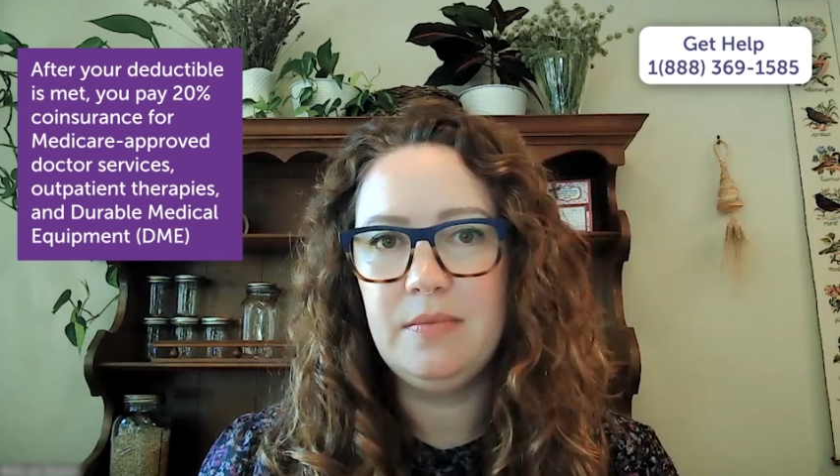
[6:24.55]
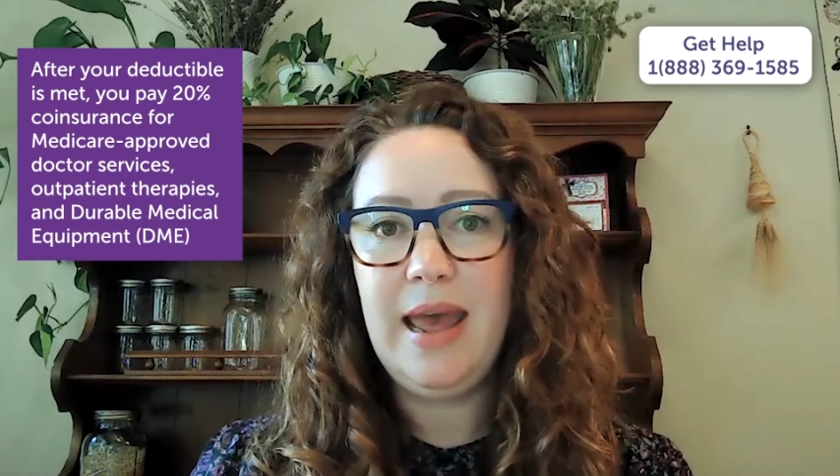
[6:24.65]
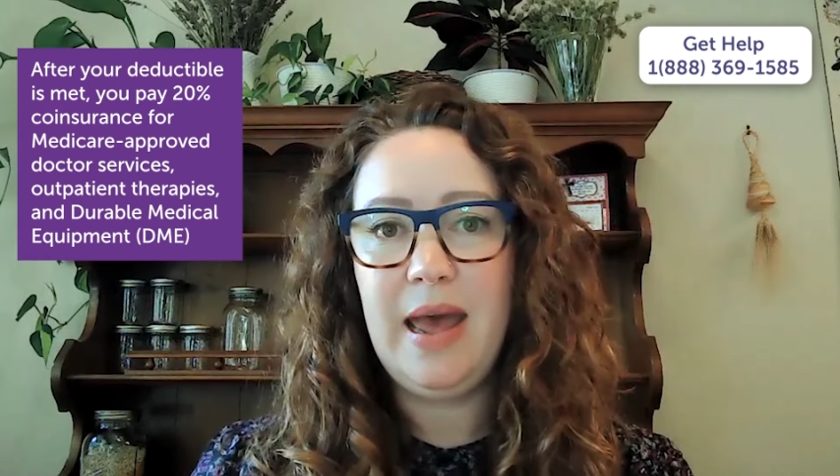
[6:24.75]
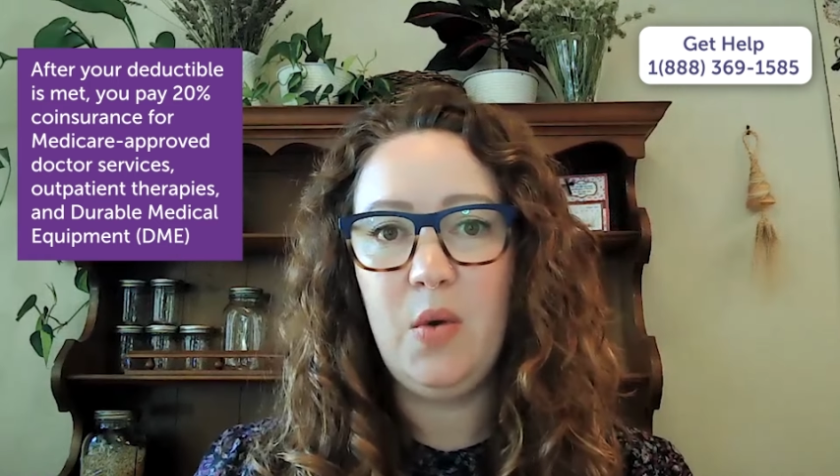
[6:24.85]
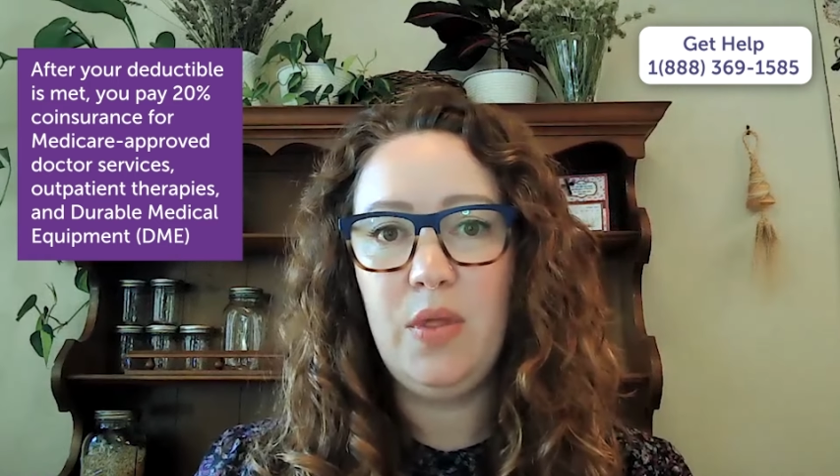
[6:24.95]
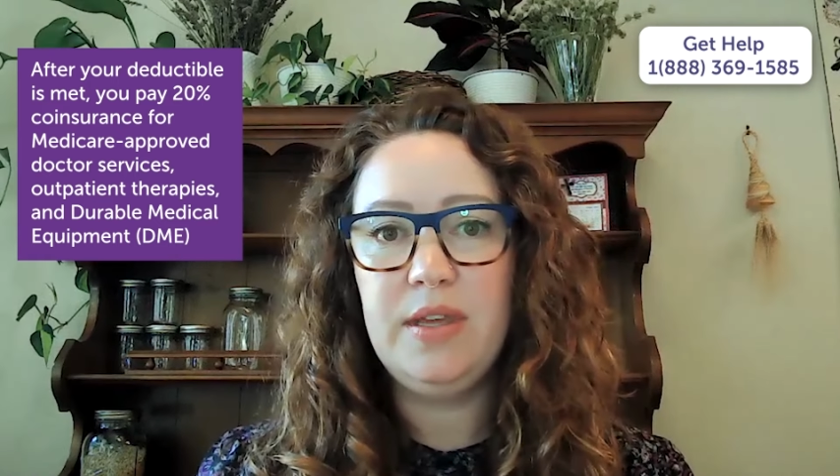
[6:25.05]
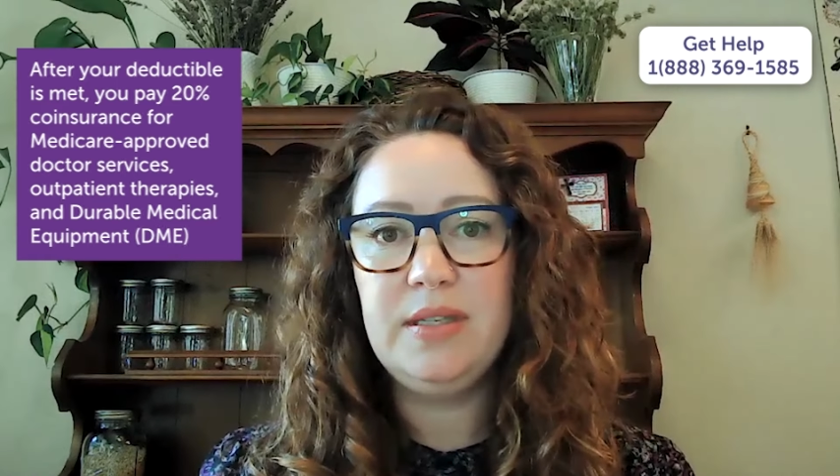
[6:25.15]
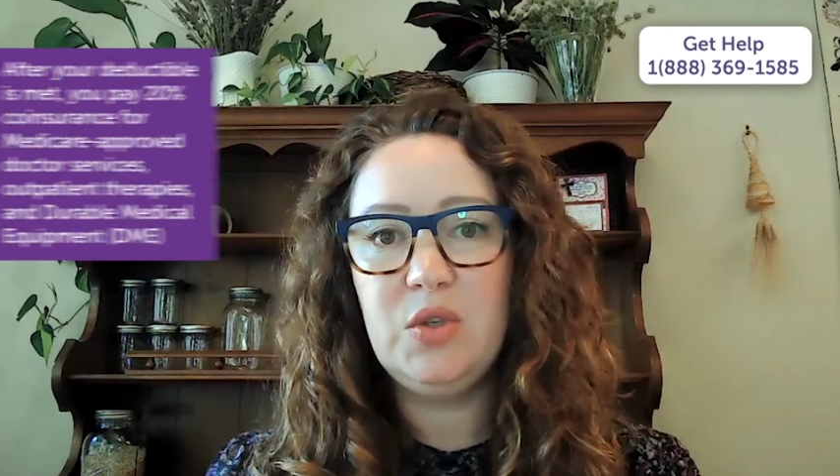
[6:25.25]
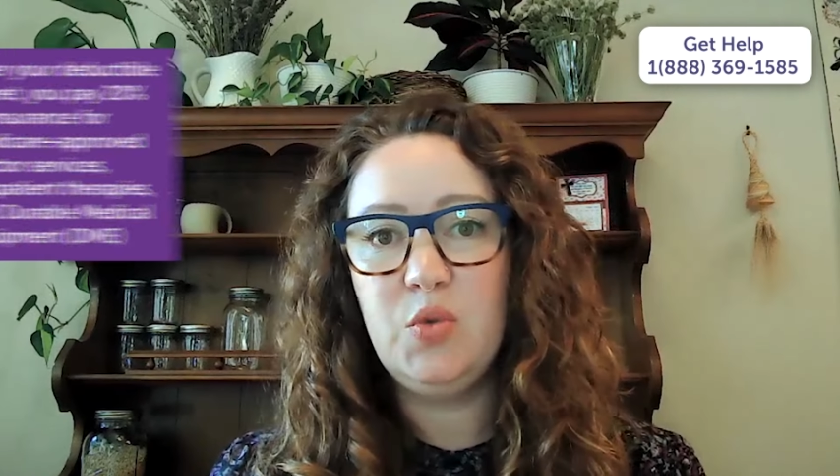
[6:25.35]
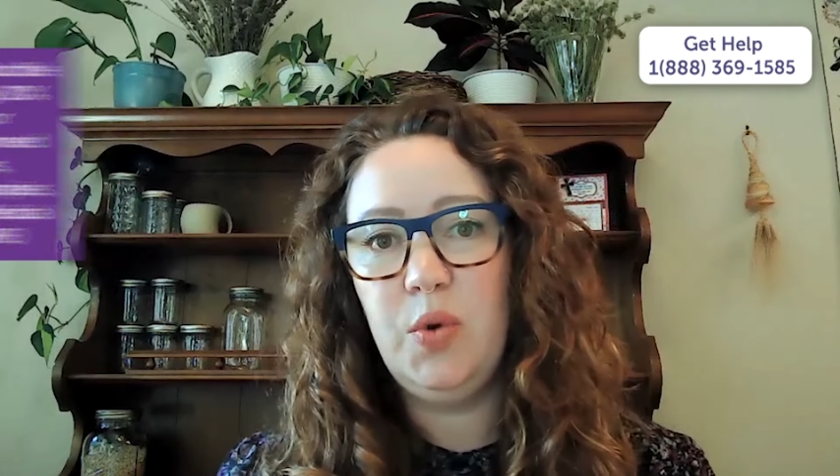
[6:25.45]
Now,
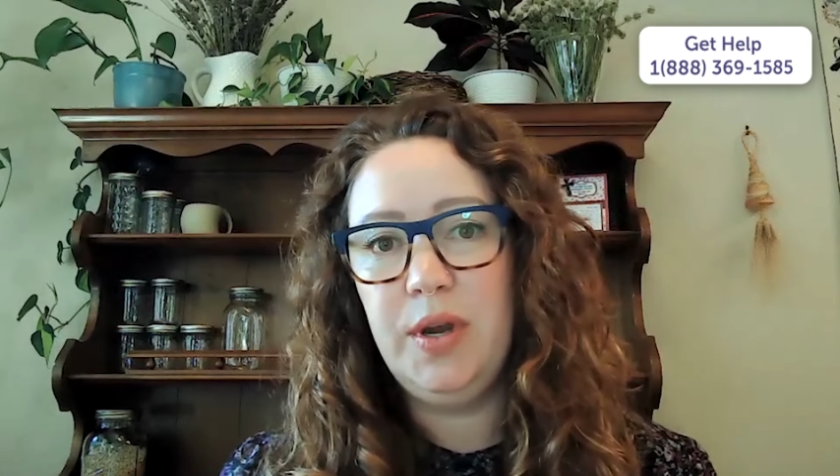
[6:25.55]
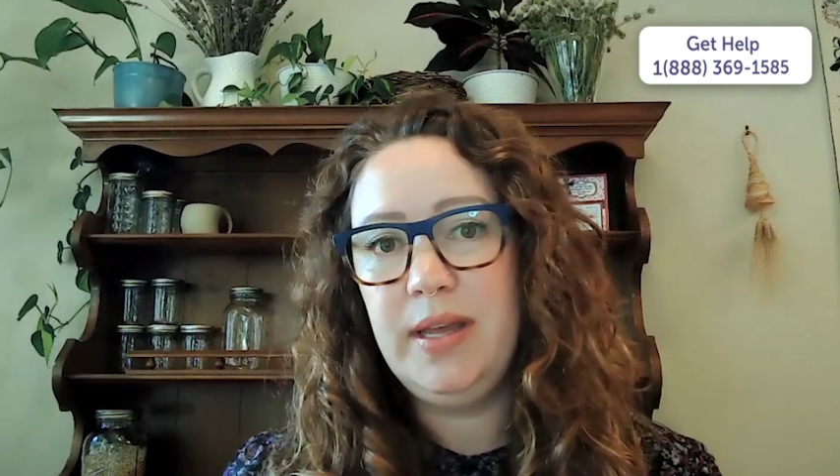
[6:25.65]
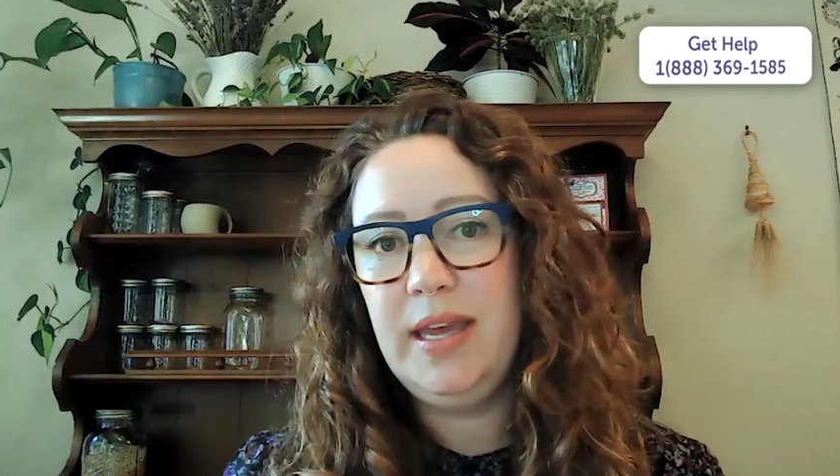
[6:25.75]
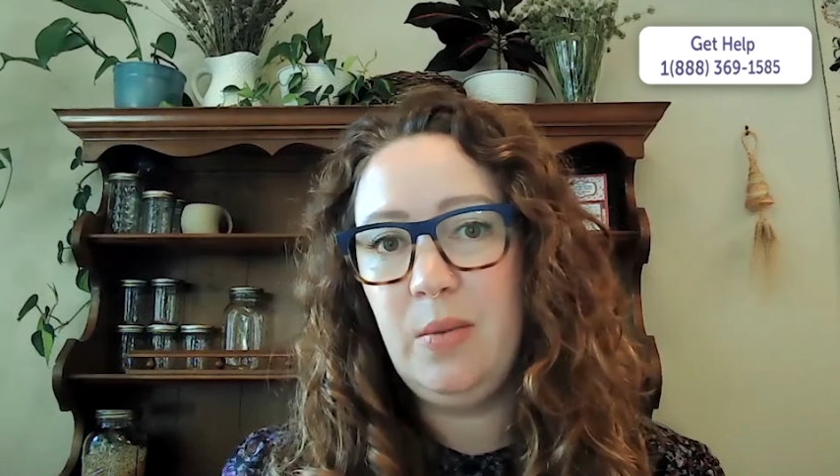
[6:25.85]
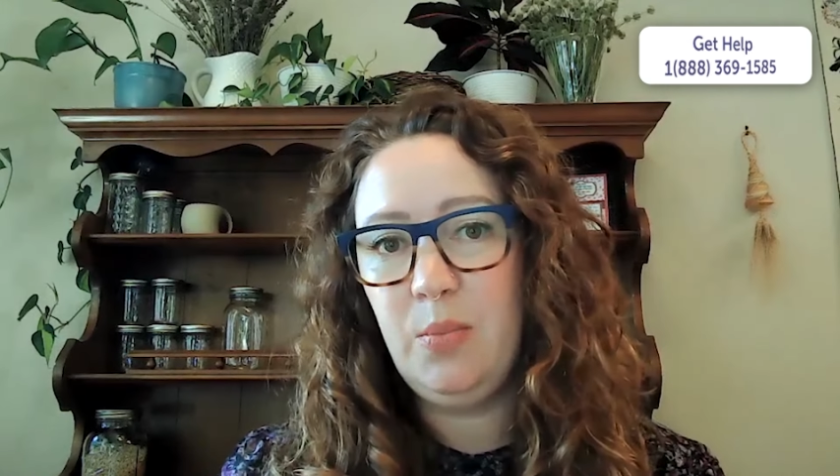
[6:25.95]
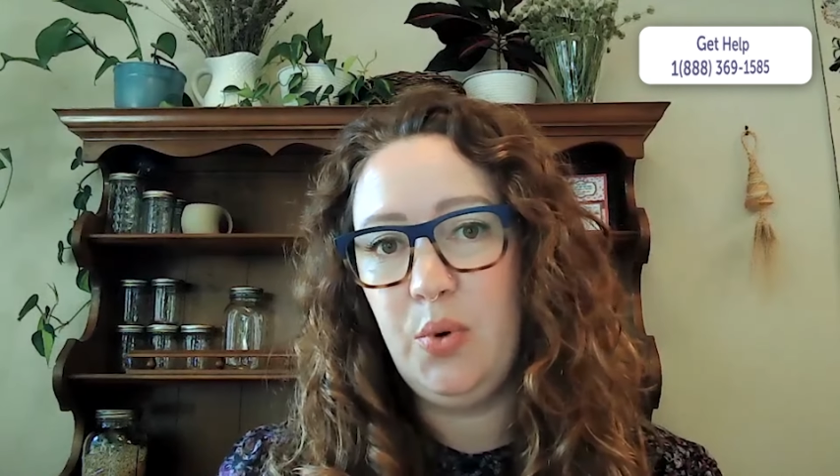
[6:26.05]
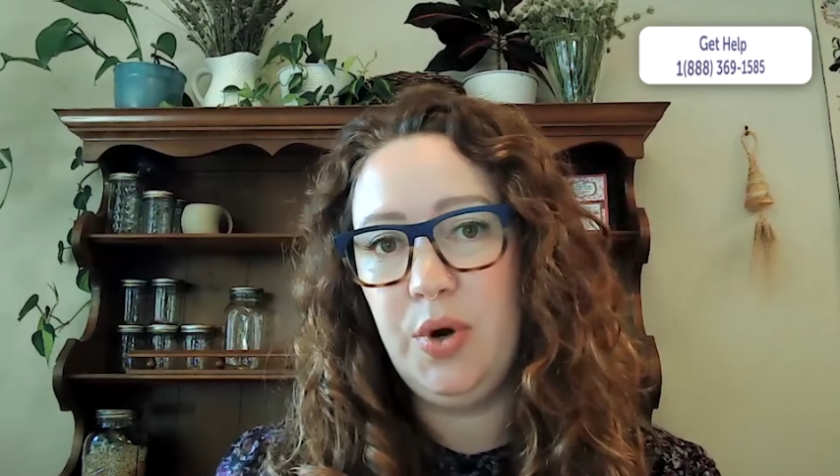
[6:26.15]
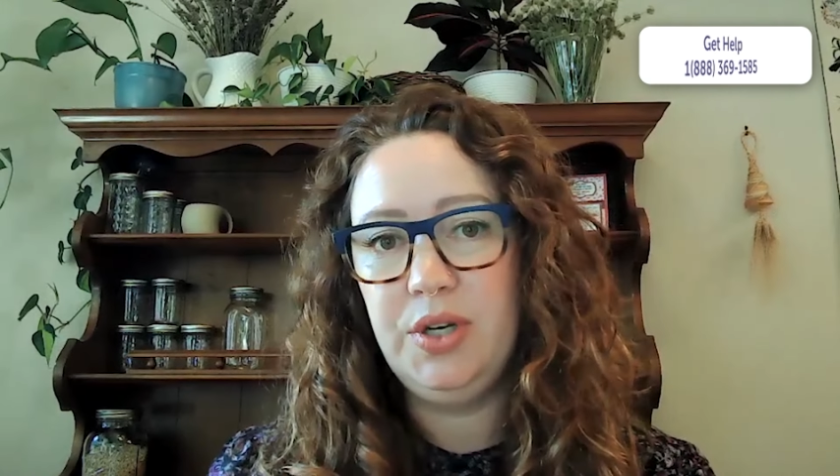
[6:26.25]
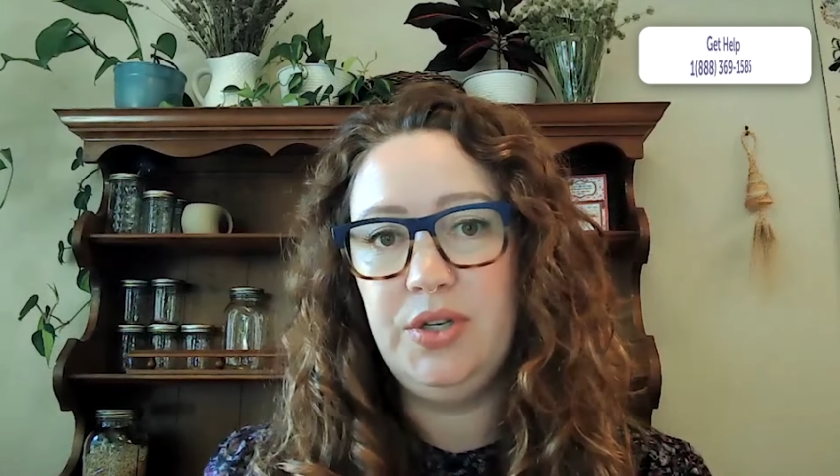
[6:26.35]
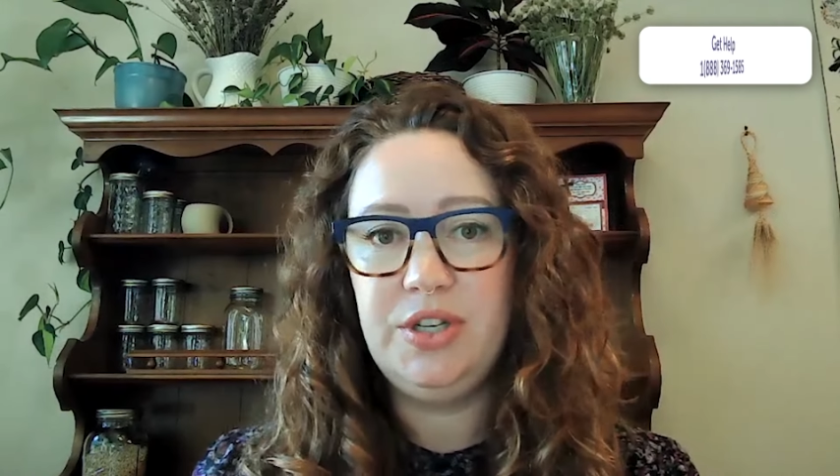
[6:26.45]
this is really
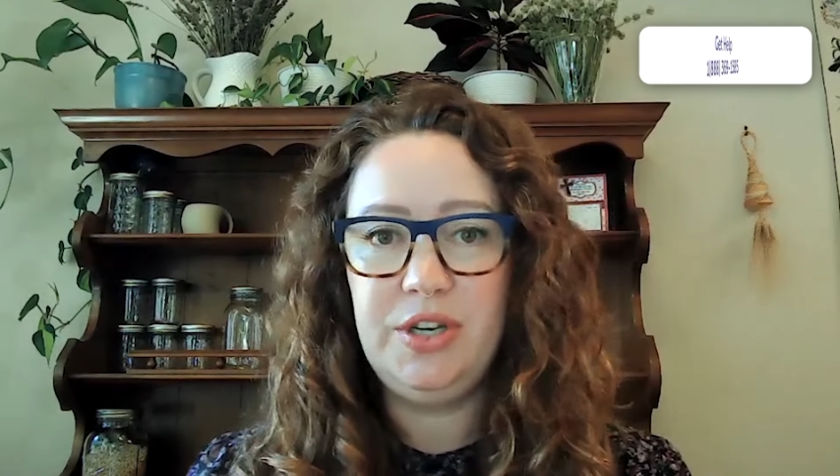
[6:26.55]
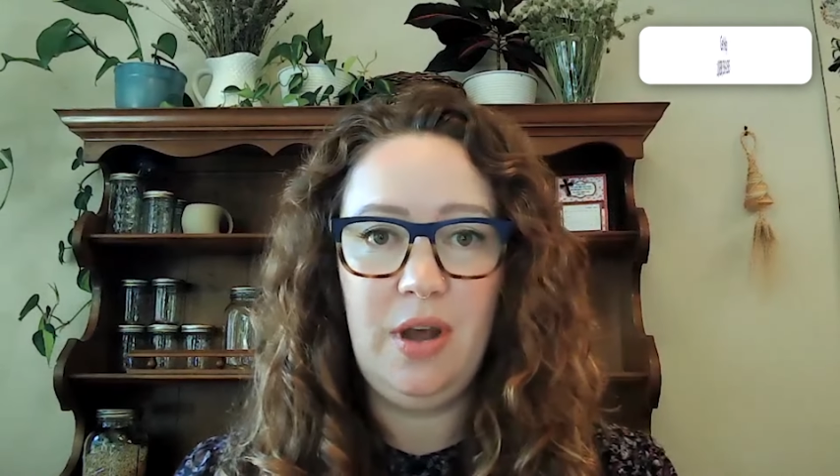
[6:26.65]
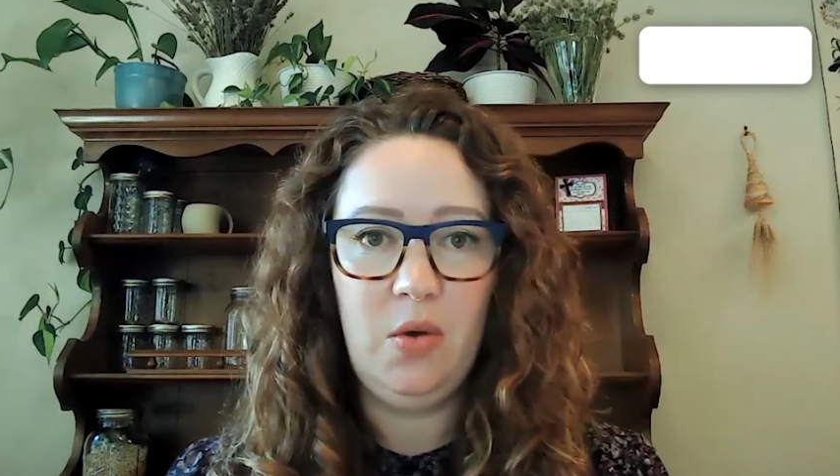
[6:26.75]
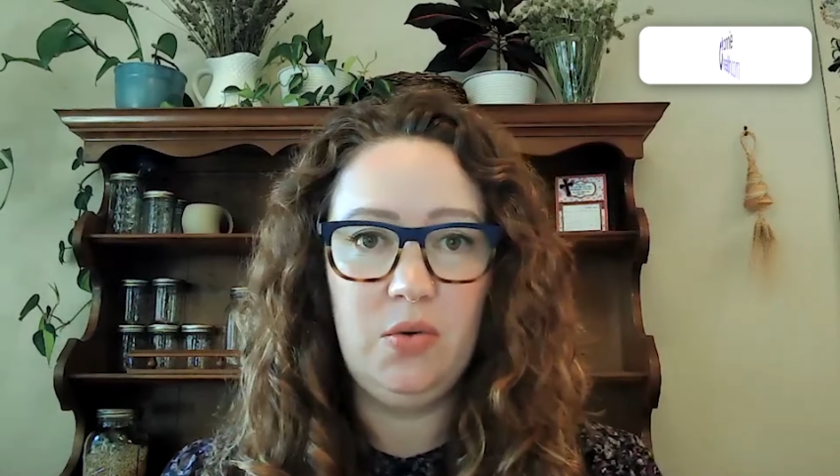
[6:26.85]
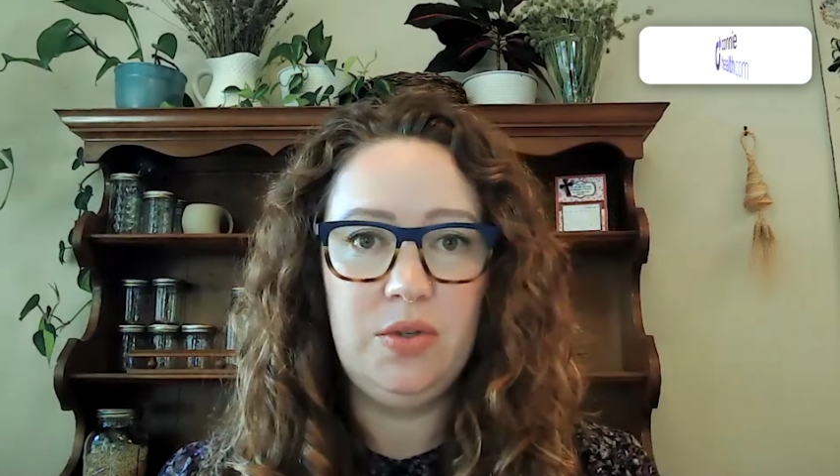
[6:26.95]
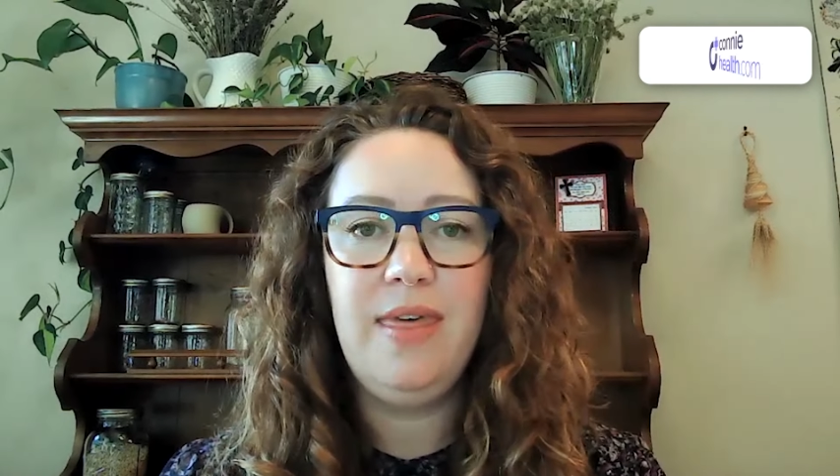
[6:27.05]
important to note.